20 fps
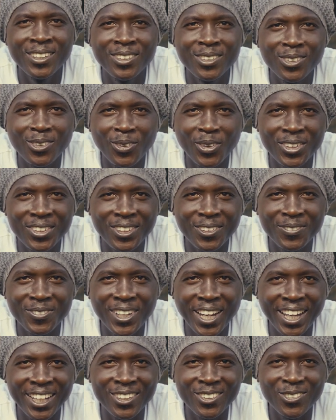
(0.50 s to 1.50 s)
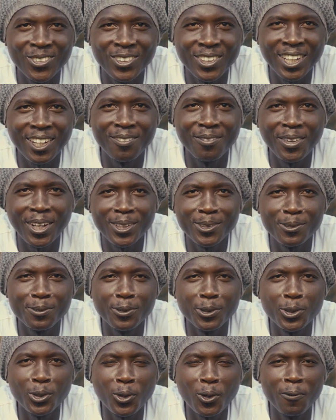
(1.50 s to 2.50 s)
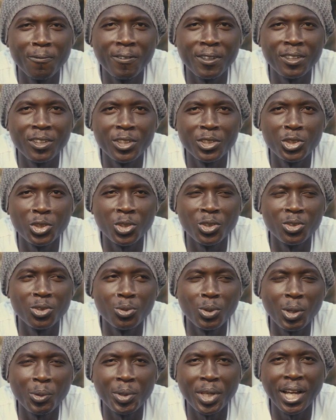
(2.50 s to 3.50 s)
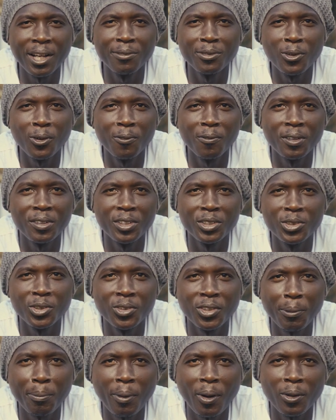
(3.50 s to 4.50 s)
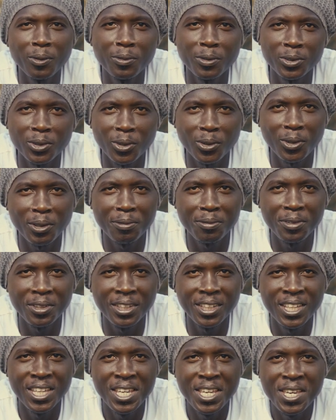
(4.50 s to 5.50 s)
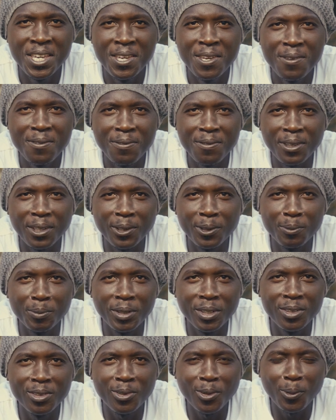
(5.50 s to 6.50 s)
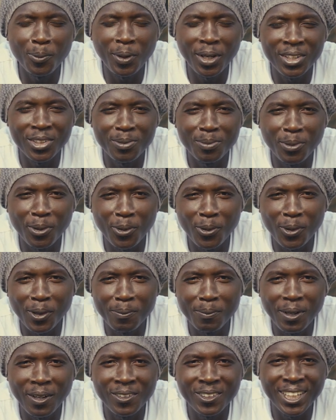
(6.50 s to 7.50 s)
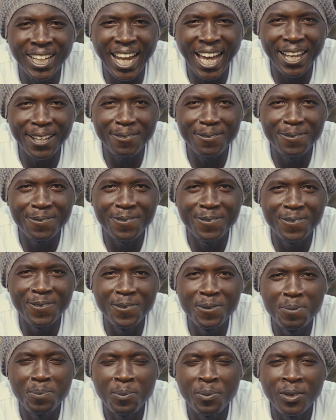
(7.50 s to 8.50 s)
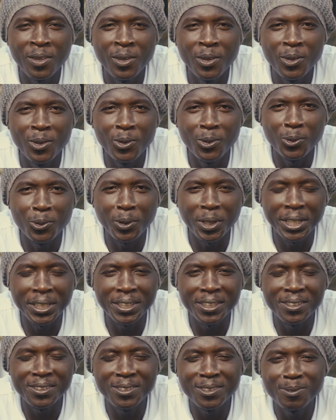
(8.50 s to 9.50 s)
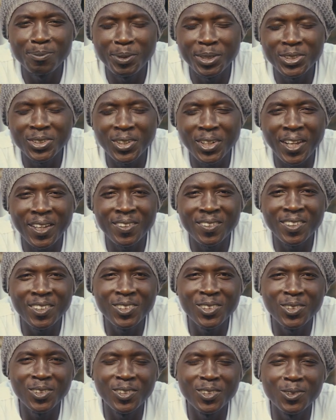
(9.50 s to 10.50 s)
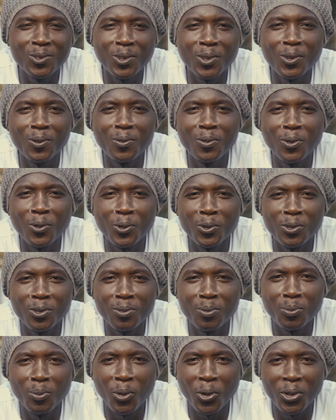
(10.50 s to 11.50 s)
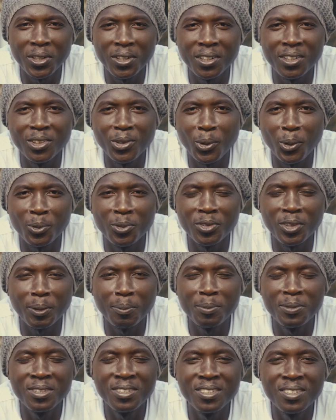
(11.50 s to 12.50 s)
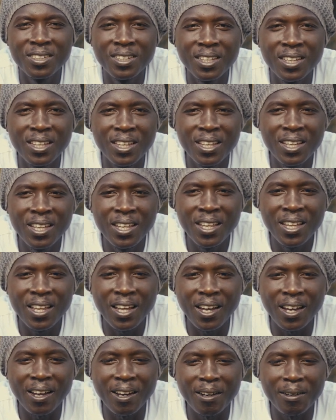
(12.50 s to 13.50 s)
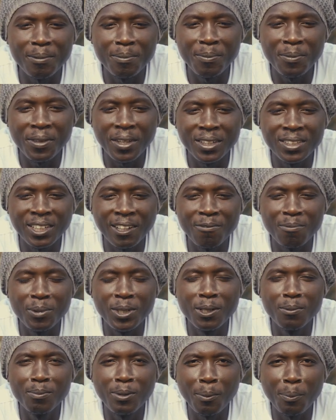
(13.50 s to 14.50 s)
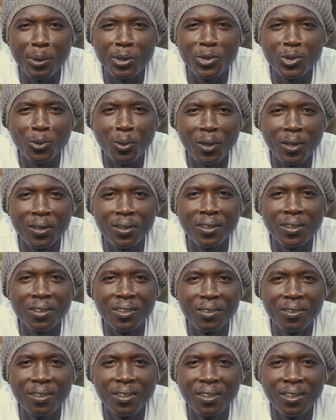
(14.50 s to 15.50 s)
So what's up, guys? Welcome back to Photo Conversations, where we have conversations about photography, film, and so much more about life. Well, specialization is one of those modern concepts that have been perpetuated